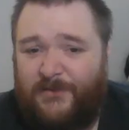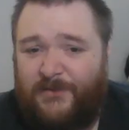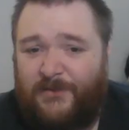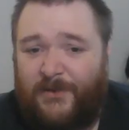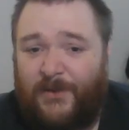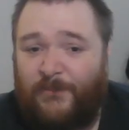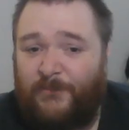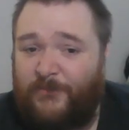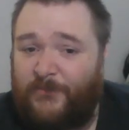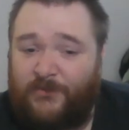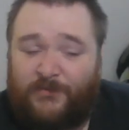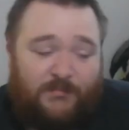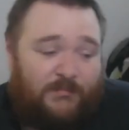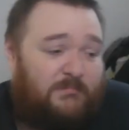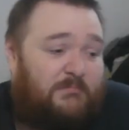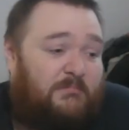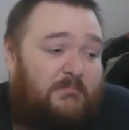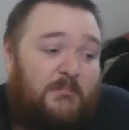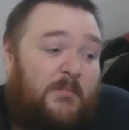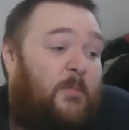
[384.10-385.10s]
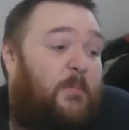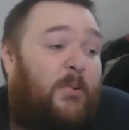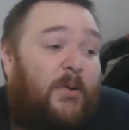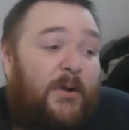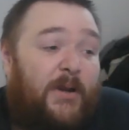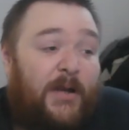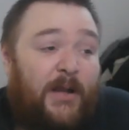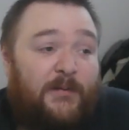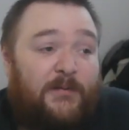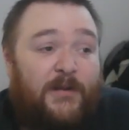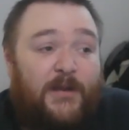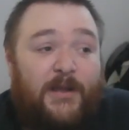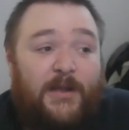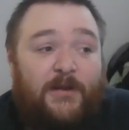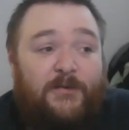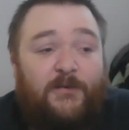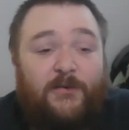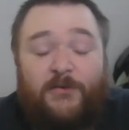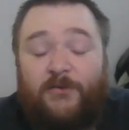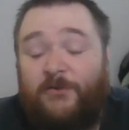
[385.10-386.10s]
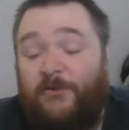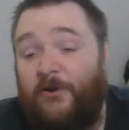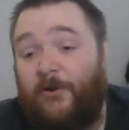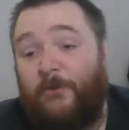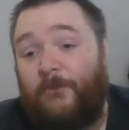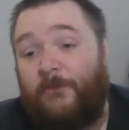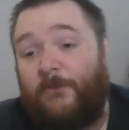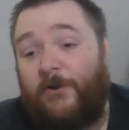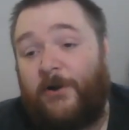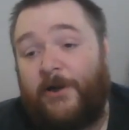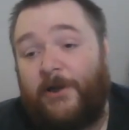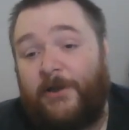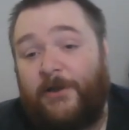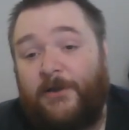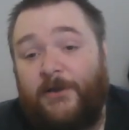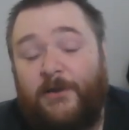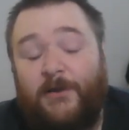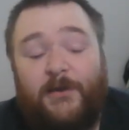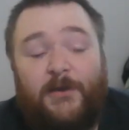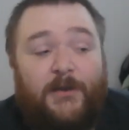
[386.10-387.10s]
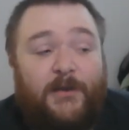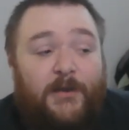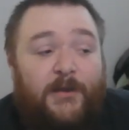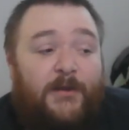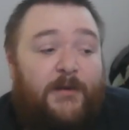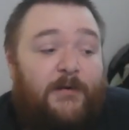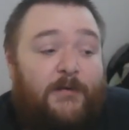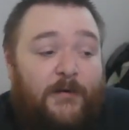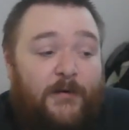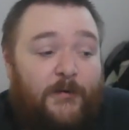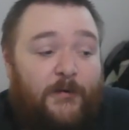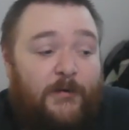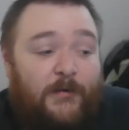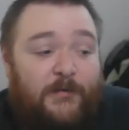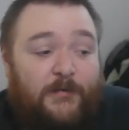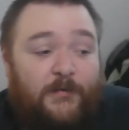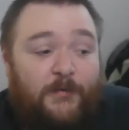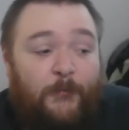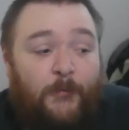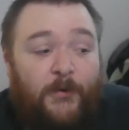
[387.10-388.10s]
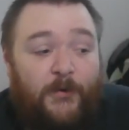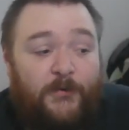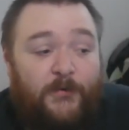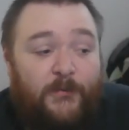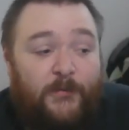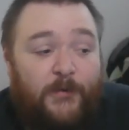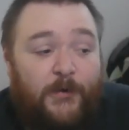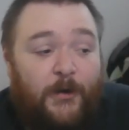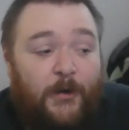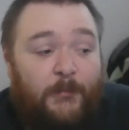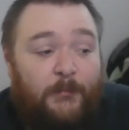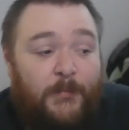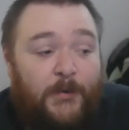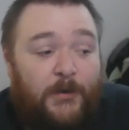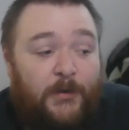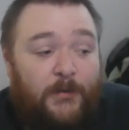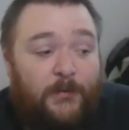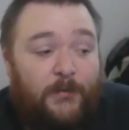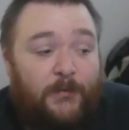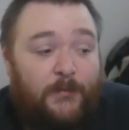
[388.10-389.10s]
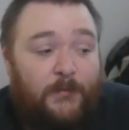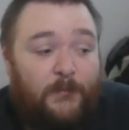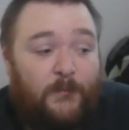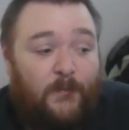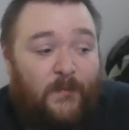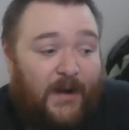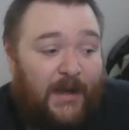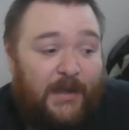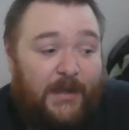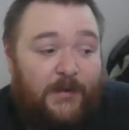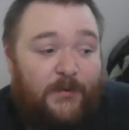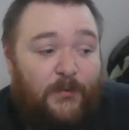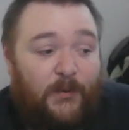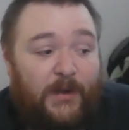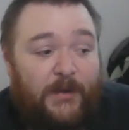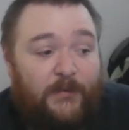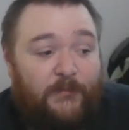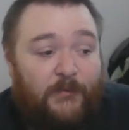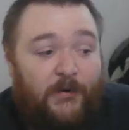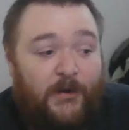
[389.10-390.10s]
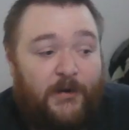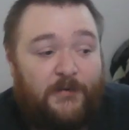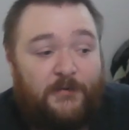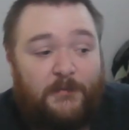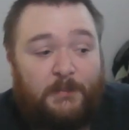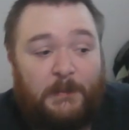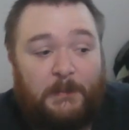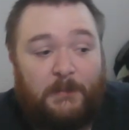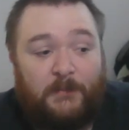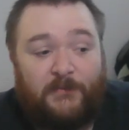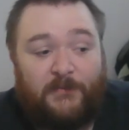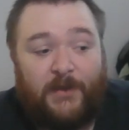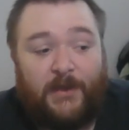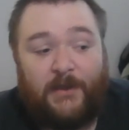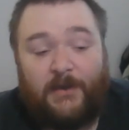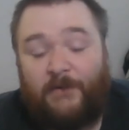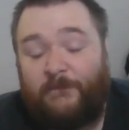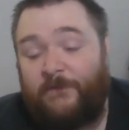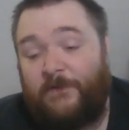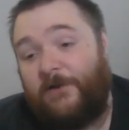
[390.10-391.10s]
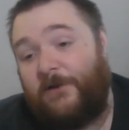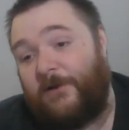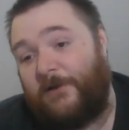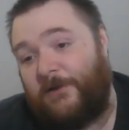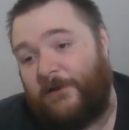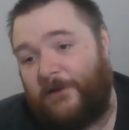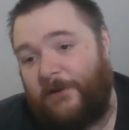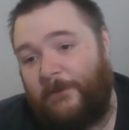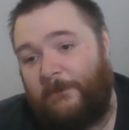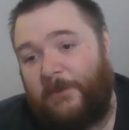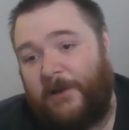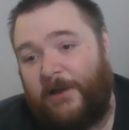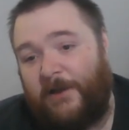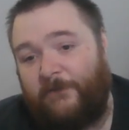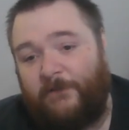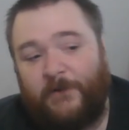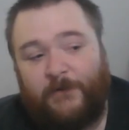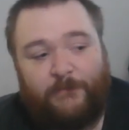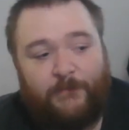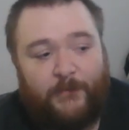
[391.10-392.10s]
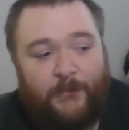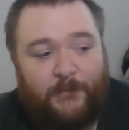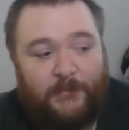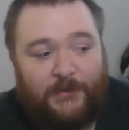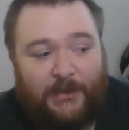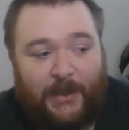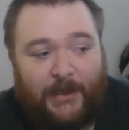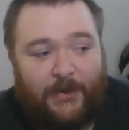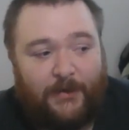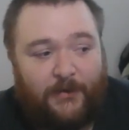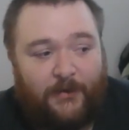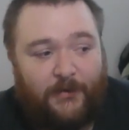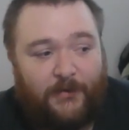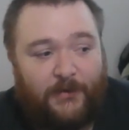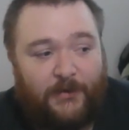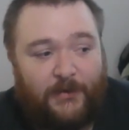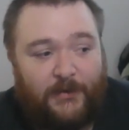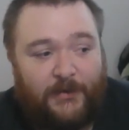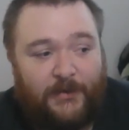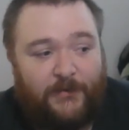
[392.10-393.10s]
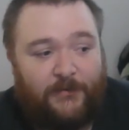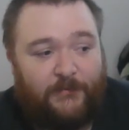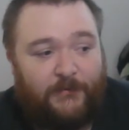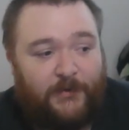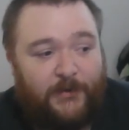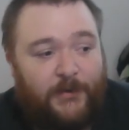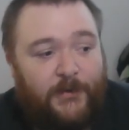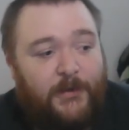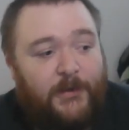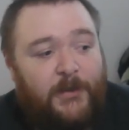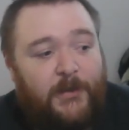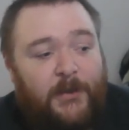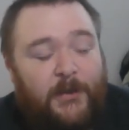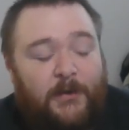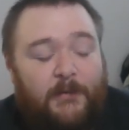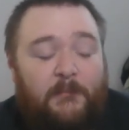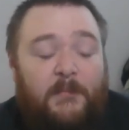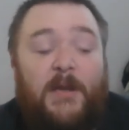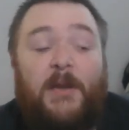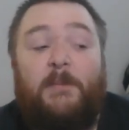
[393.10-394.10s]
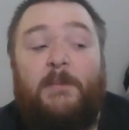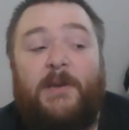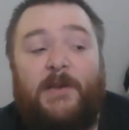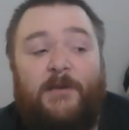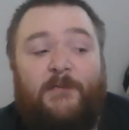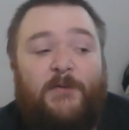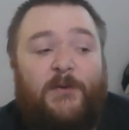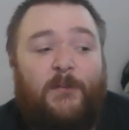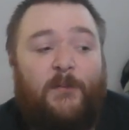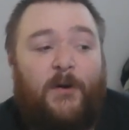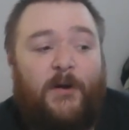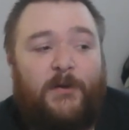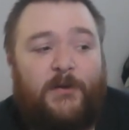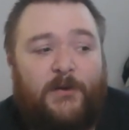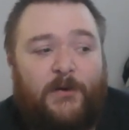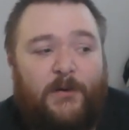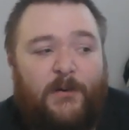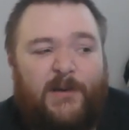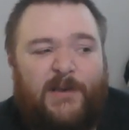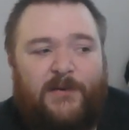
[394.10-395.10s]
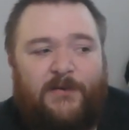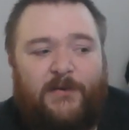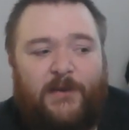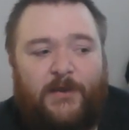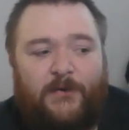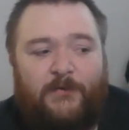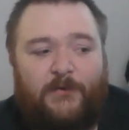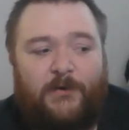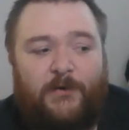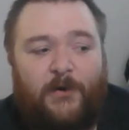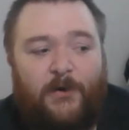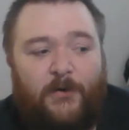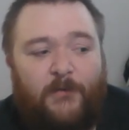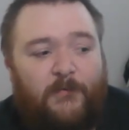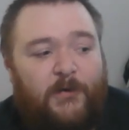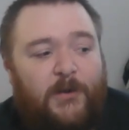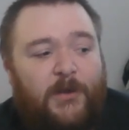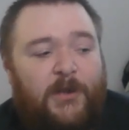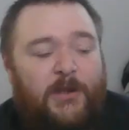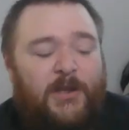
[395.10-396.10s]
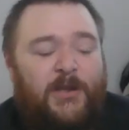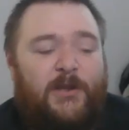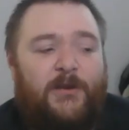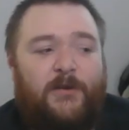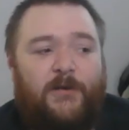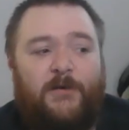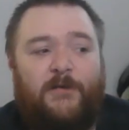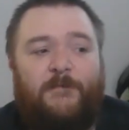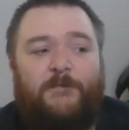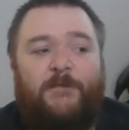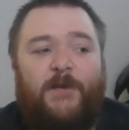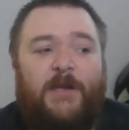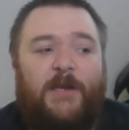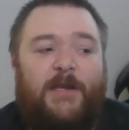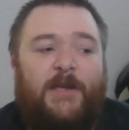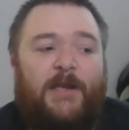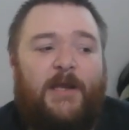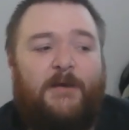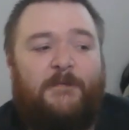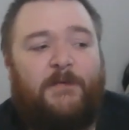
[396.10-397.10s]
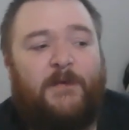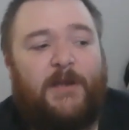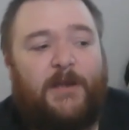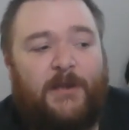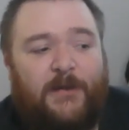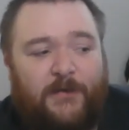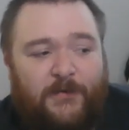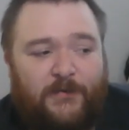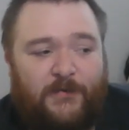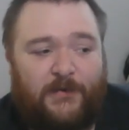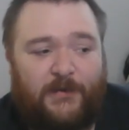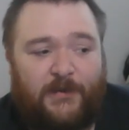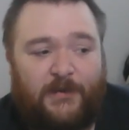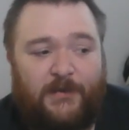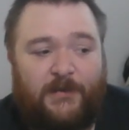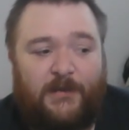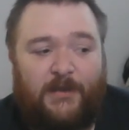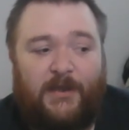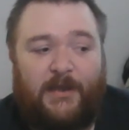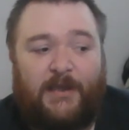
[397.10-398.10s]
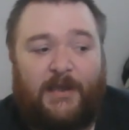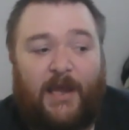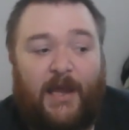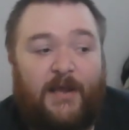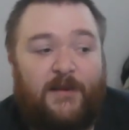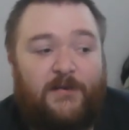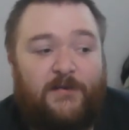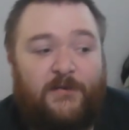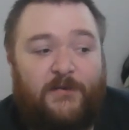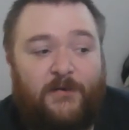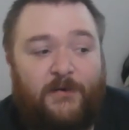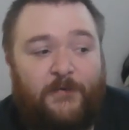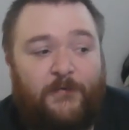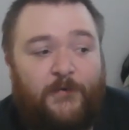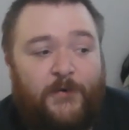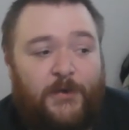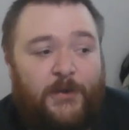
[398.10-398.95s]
I'm just pointing out that it's just dumb, right? This is a 1-2 combo. Why are you adding rocks to people's deck if you're not going to benefit from Darkhawk at least, right? Maybe if you wanted to go Cassandra Nova, you could fit it in there for like just a cast stuff,